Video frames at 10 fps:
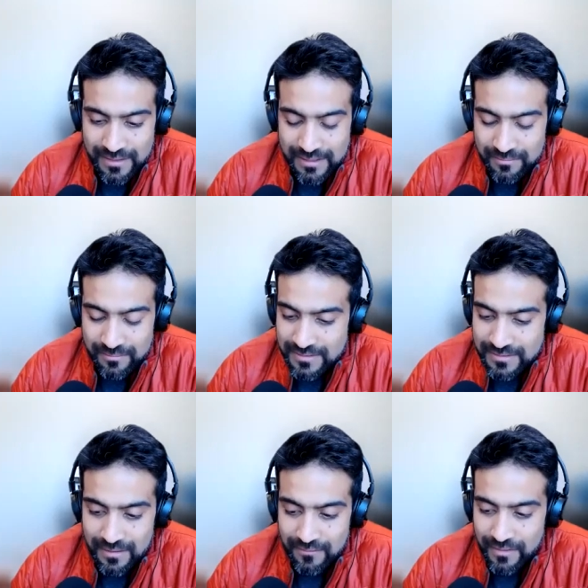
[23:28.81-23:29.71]
that
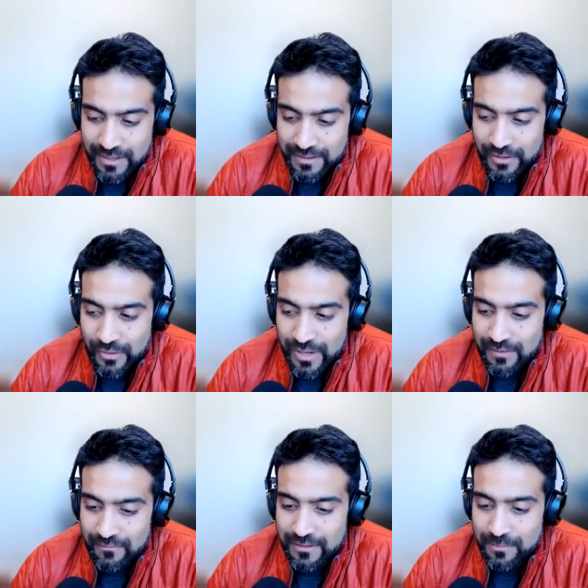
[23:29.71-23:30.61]
myself like you know
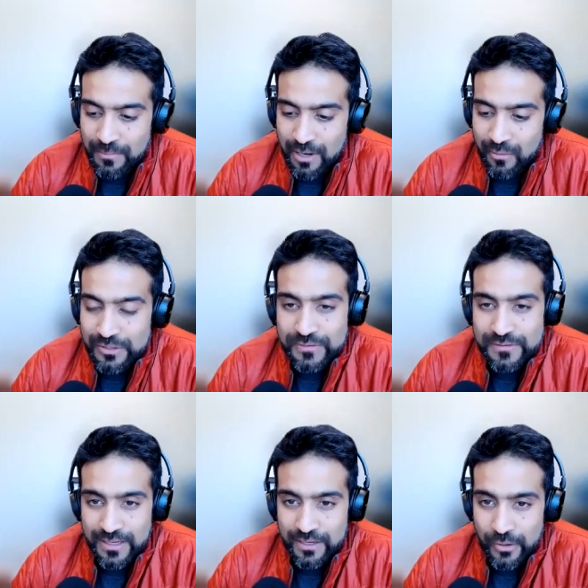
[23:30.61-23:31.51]
having the power to
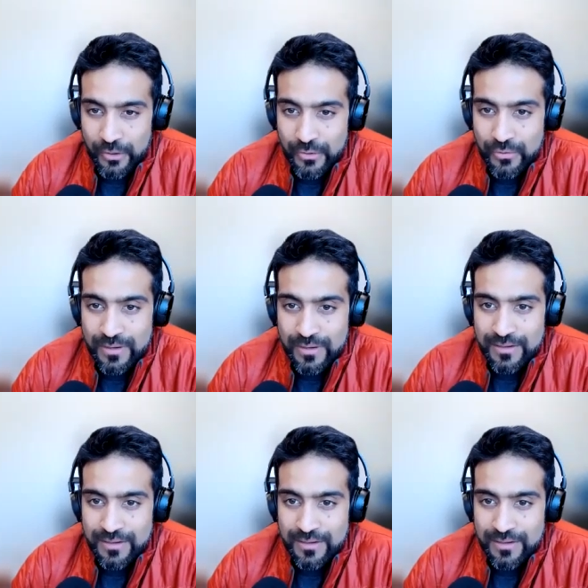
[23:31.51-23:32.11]
say no